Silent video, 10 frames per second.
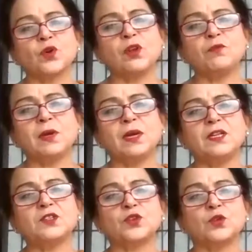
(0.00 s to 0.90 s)
soul word
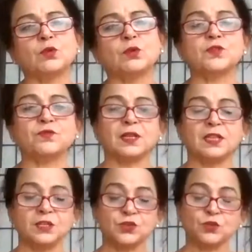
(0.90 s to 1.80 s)
is used for
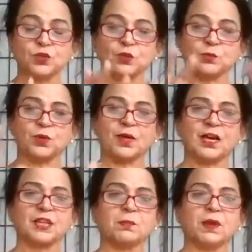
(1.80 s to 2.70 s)
the Shuddha Buddha
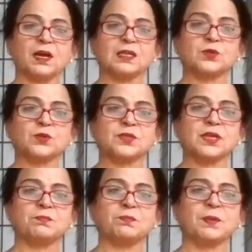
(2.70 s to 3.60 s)
Atma also.
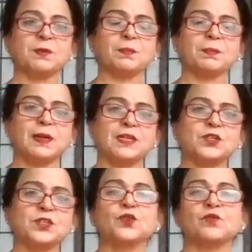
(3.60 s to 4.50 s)
Some
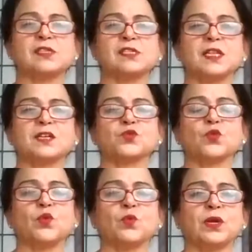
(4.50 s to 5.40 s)
places you will see that
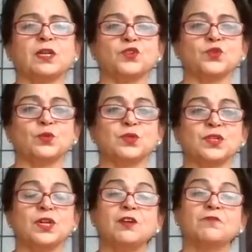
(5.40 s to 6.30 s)
soul word is
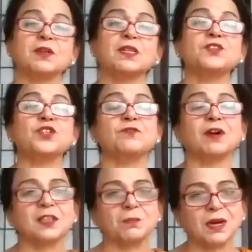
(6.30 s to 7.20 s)
used for the
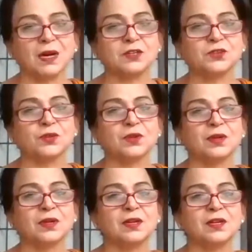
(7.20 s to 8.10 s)
Jiva Atma also,
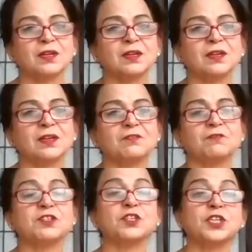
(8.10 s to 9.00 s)

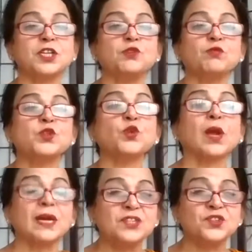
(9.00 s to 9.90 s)
which is
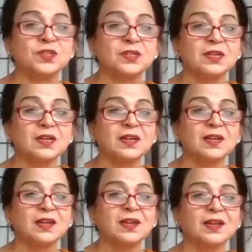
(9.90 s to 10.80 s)
individualized.
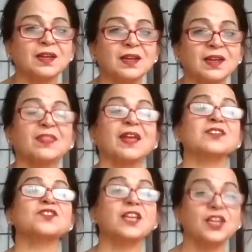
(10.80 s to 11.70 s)
And
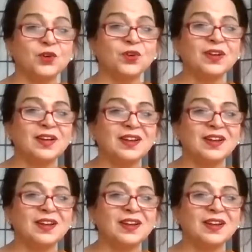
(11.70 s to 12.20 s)
that's the ego.